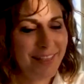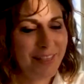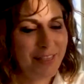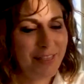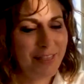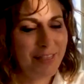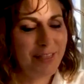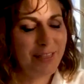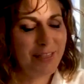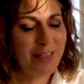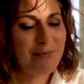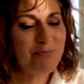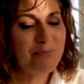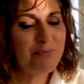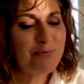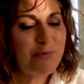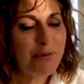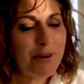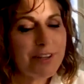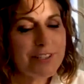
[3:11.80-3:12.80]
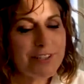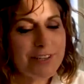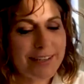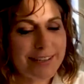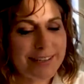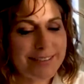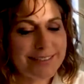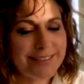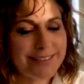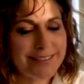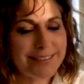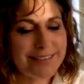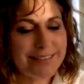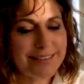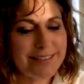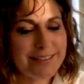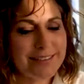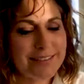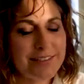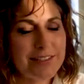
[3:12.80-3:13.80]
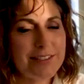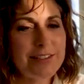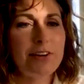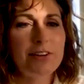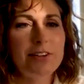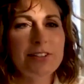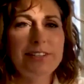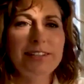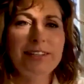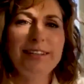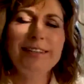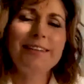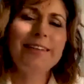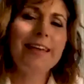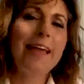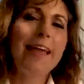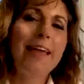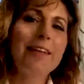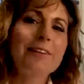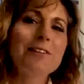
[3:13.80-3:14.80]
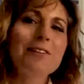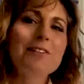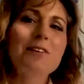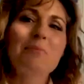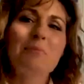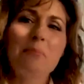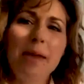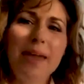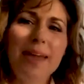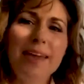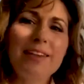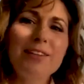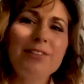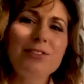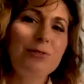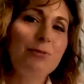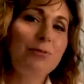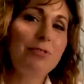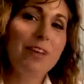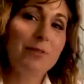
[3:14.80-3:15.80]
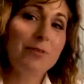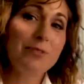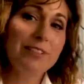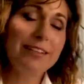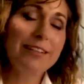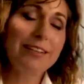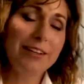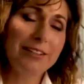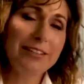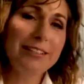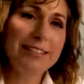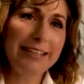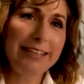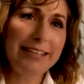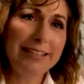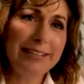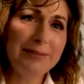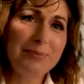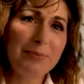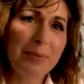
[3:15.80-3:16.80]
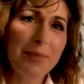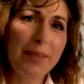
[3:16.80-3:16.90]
The project started end May 2019.